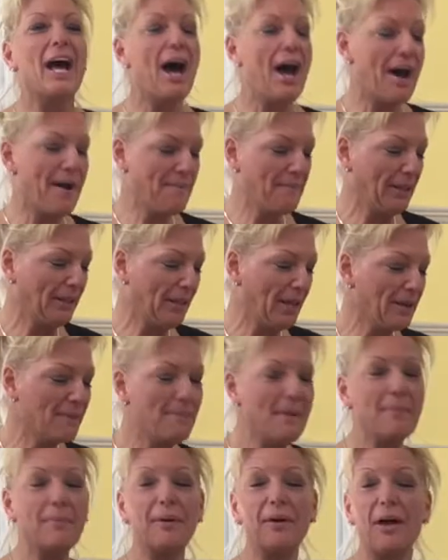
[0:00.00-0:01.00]
Um, a lot of
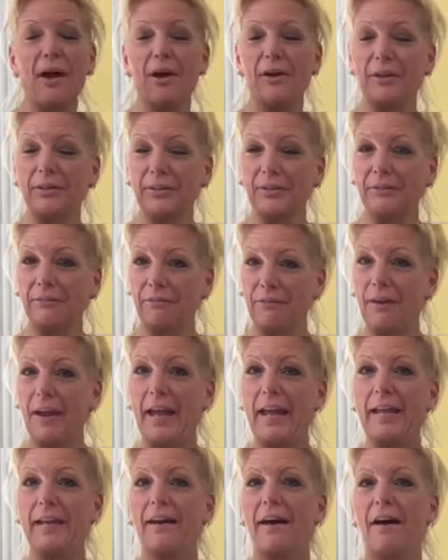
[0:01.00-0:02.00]
people are
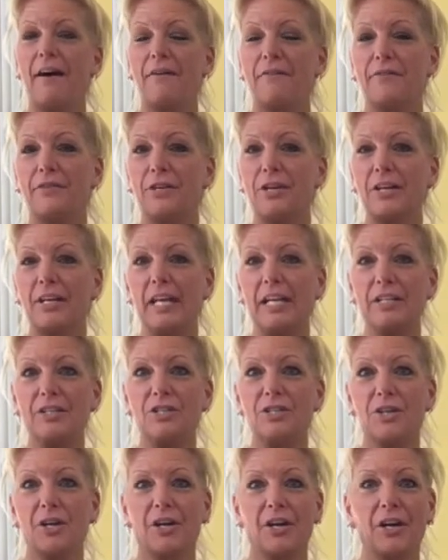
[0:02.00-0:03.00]
afraid of cooking
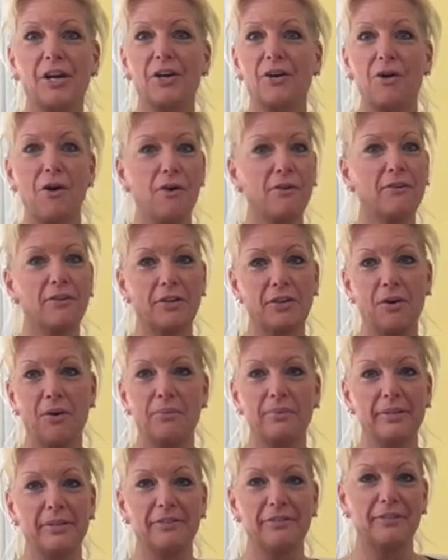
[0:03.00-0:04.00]
sugar over an
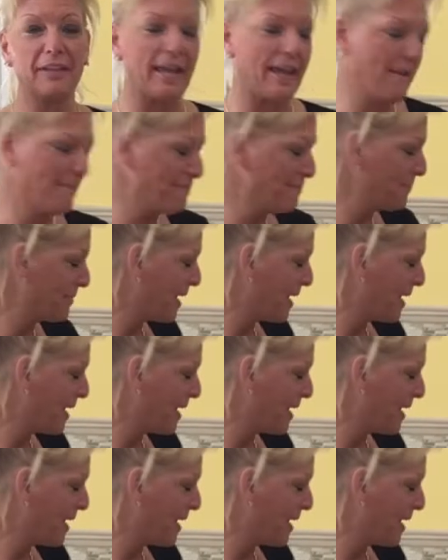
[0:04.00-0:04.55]
open flame.